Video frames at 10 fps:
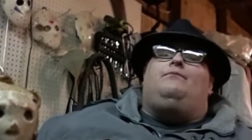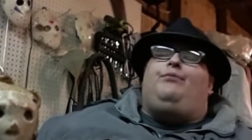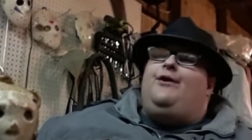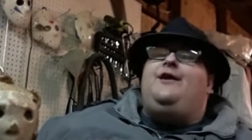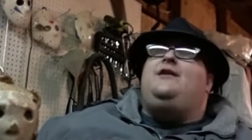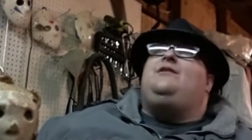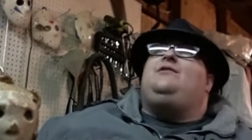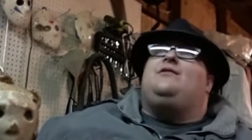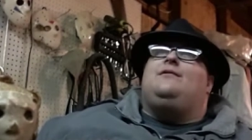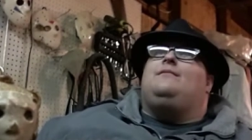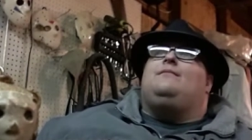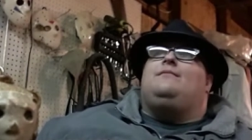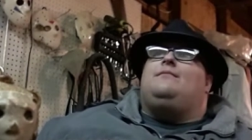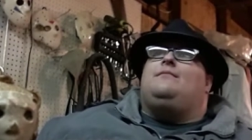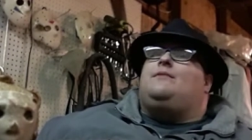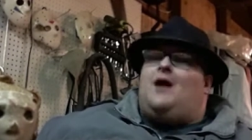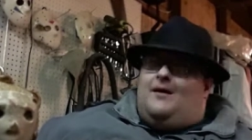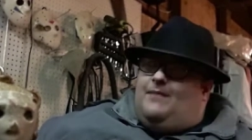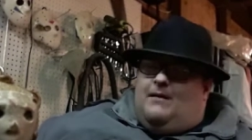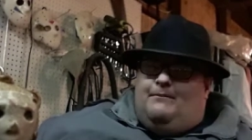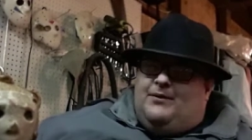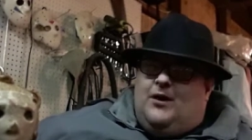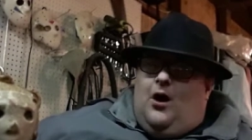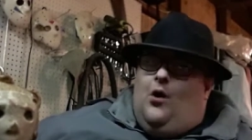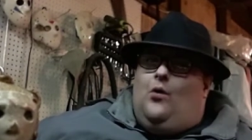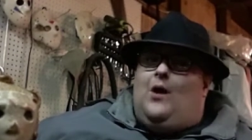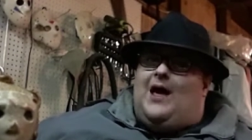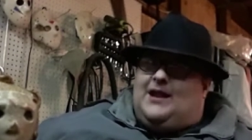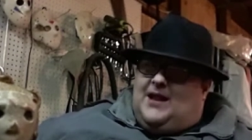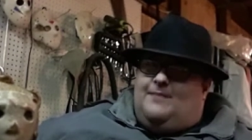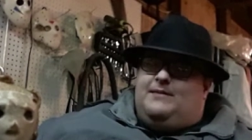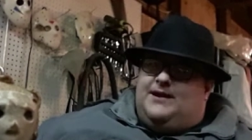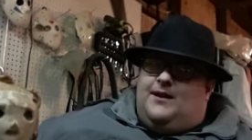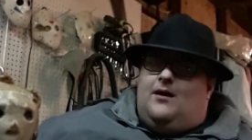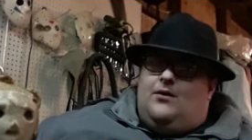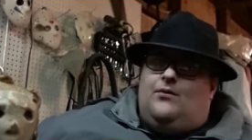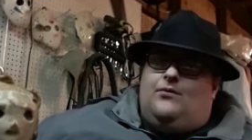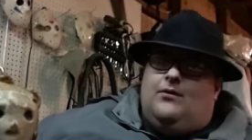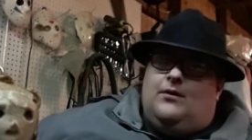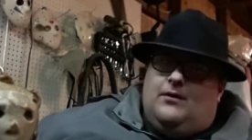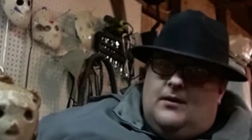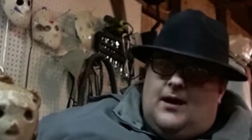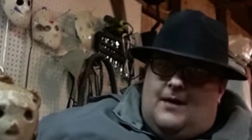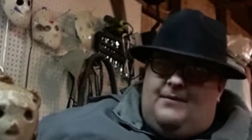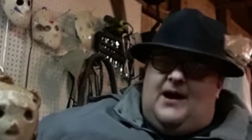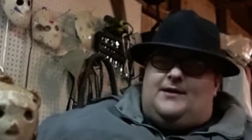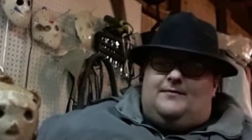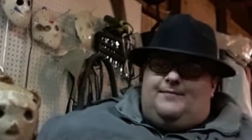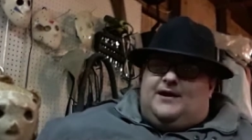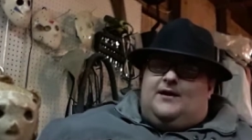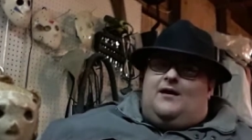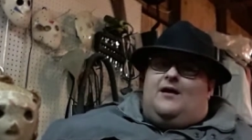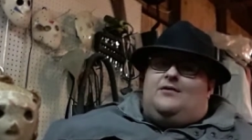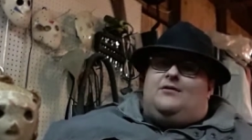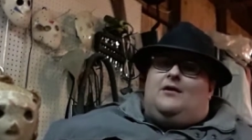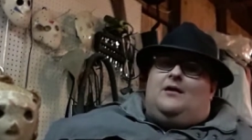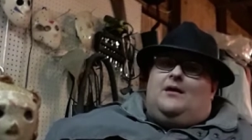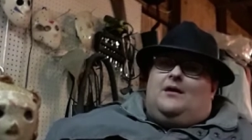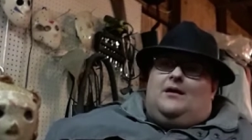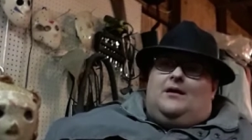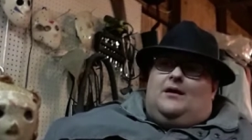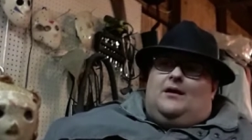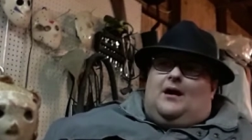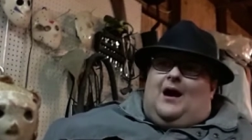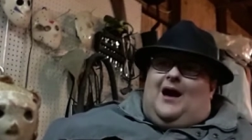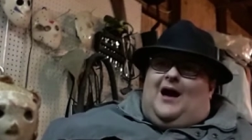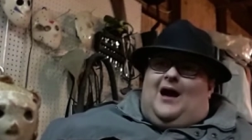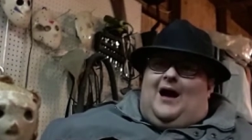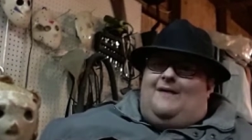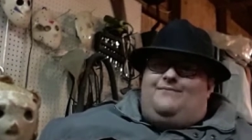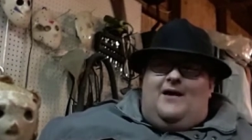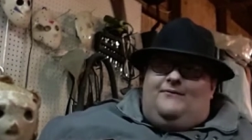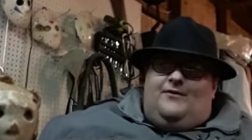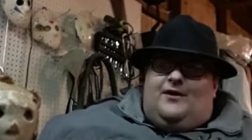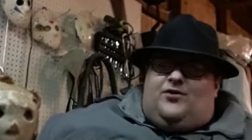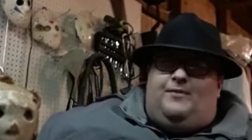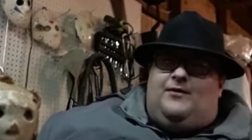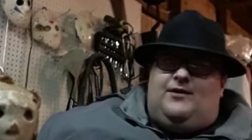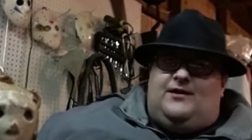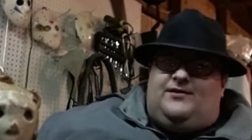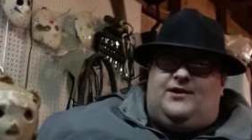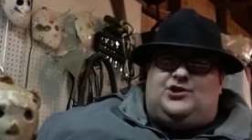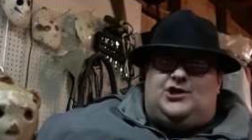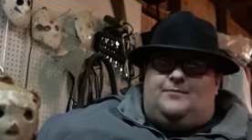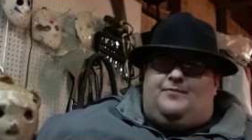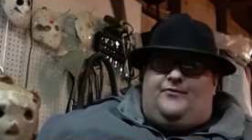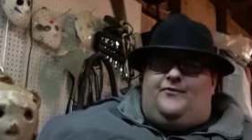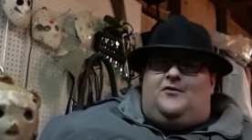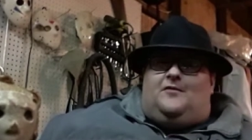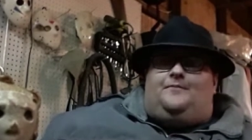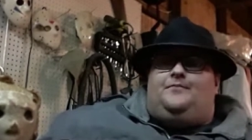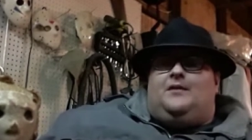please comment below and let me know about it. Because I've never experienced this shit before.